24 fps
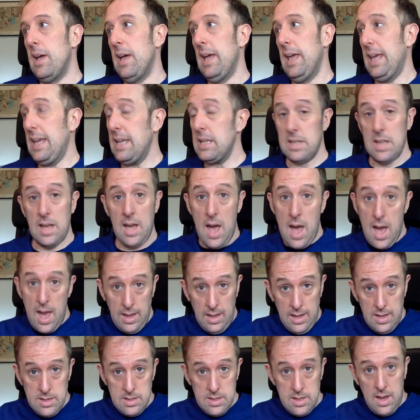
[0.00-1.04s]
He's the guy.
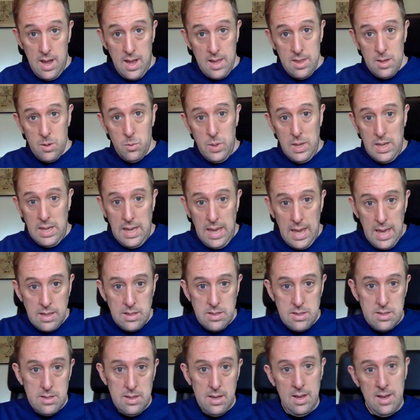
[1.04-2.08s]
He's the guy that we
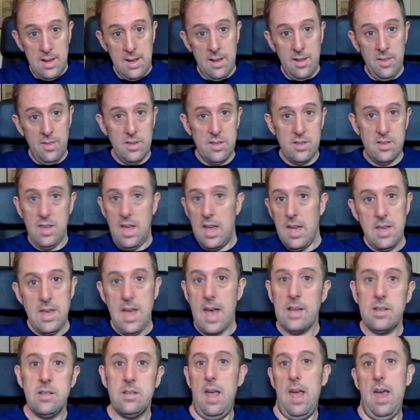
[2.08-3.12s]
get the say
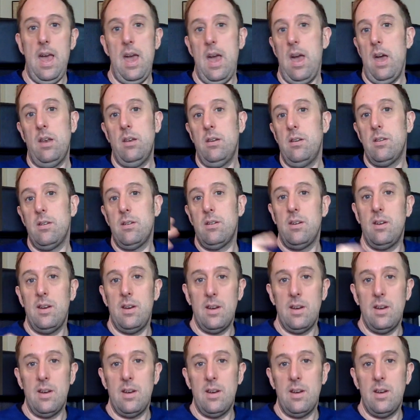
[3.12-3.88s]
yes and